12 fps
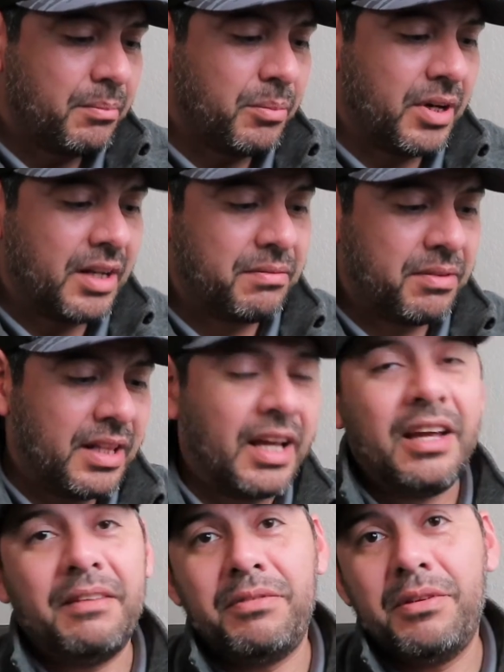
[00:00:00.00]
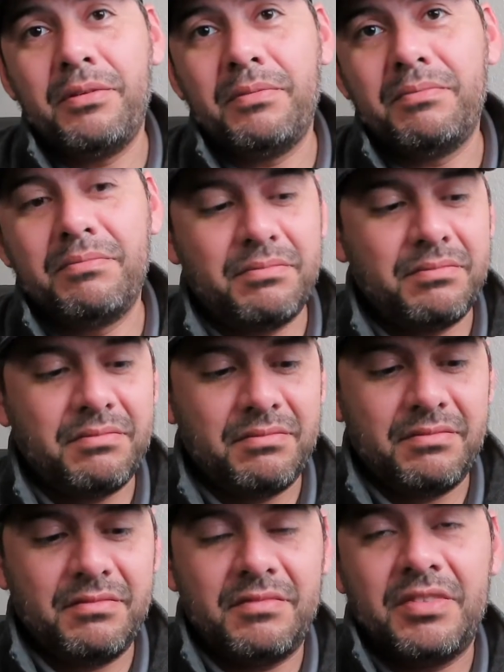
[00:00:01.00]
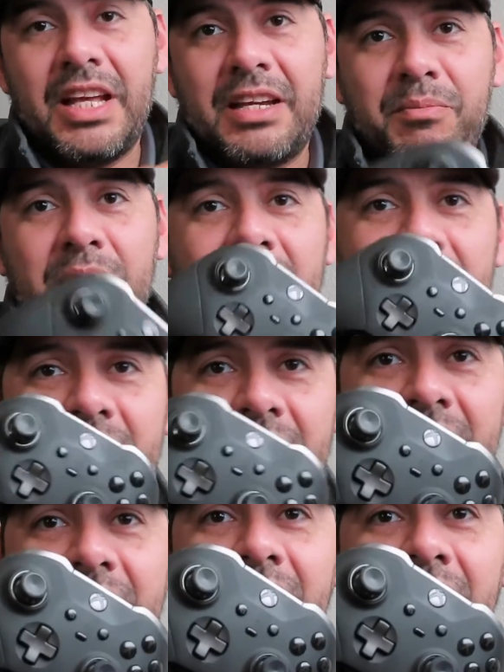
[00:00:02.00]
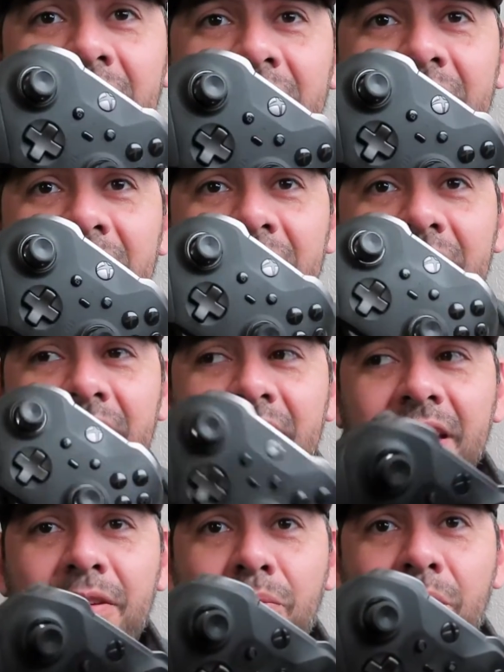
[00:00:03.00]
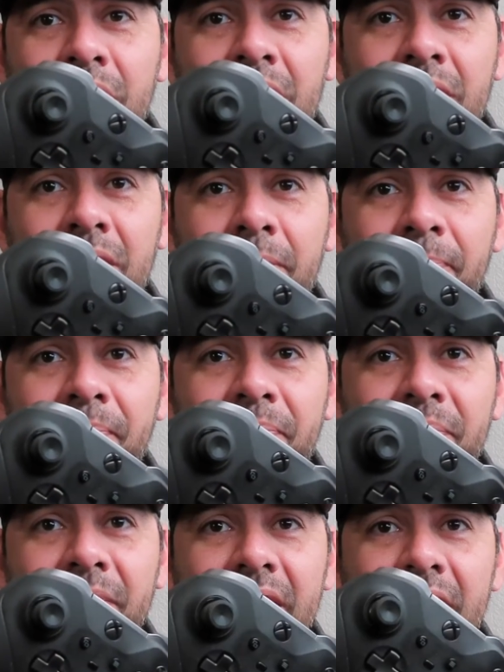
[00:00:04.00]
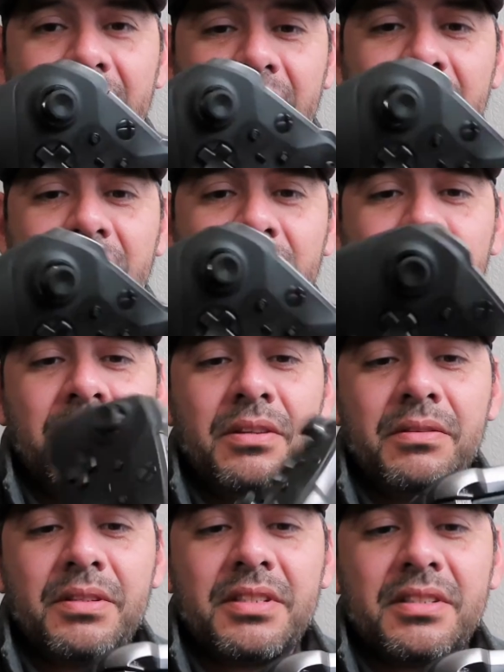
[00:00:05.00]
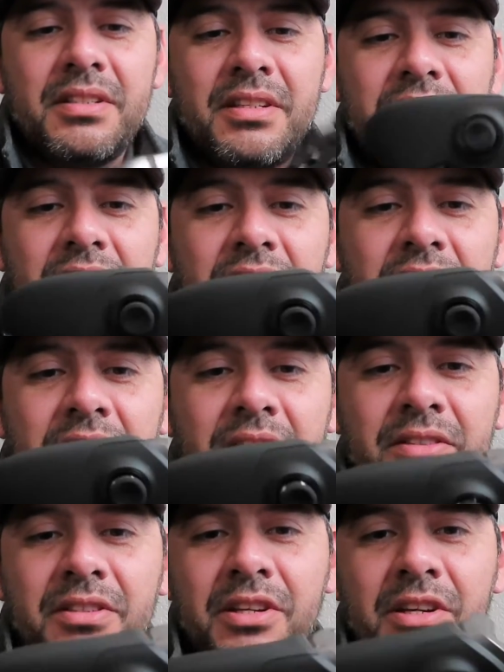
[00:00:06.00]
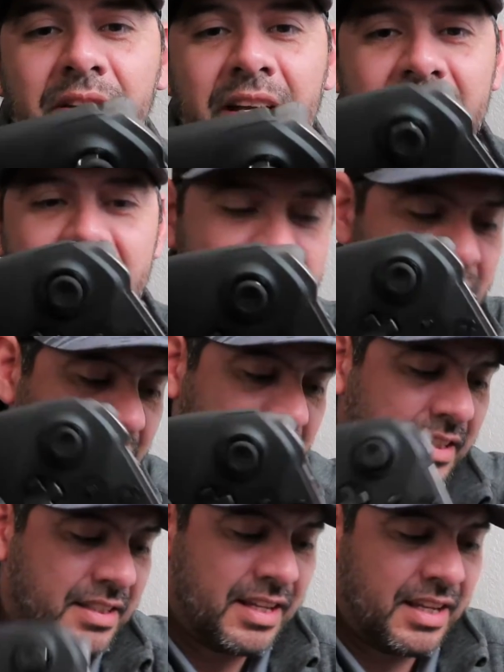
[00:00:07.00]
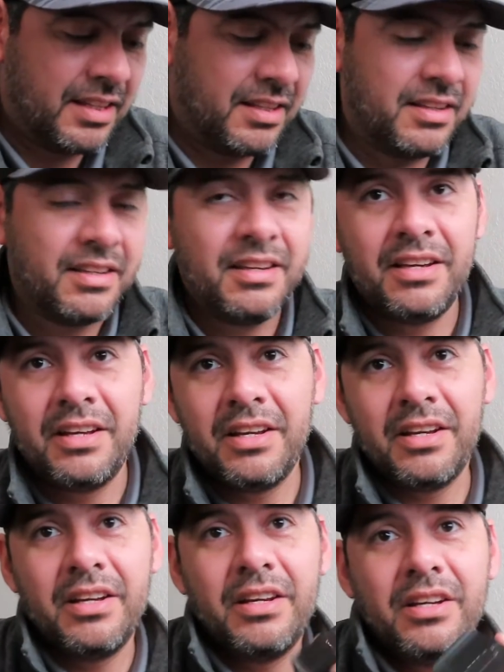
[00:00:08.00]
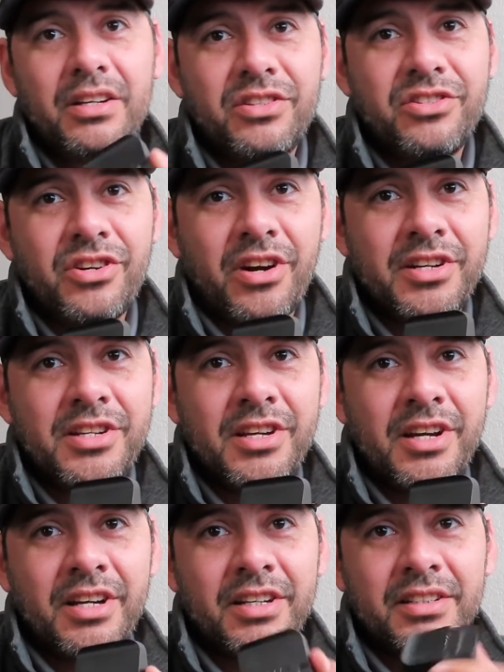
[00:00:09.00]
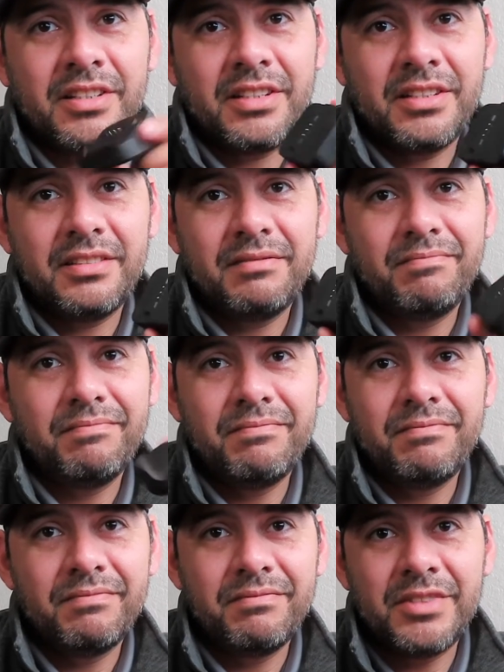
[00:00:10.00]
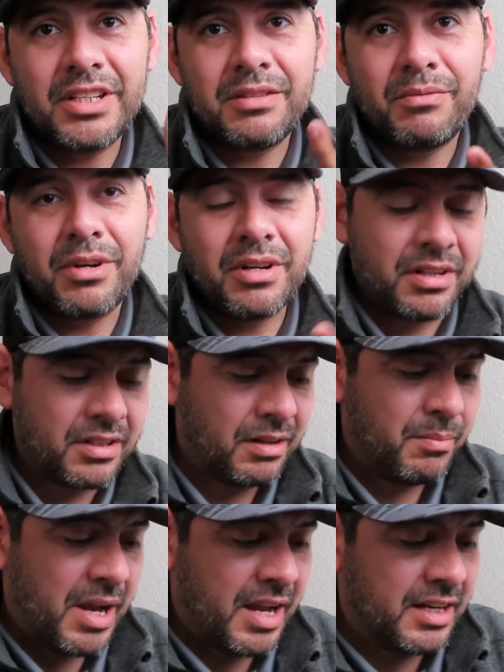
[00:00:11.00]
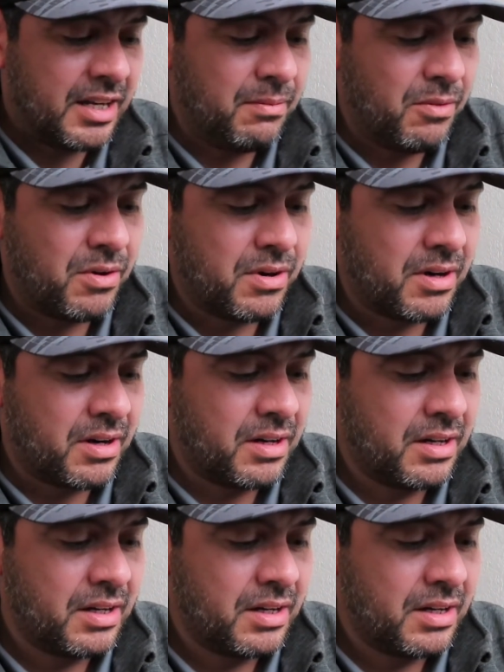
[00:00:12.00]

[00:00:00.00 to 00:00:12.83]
But if you're like me and just like the color, Elite 1, Elite 2 is a good deal too. I just, like I said, the charging dock doesn't work on mine anymore.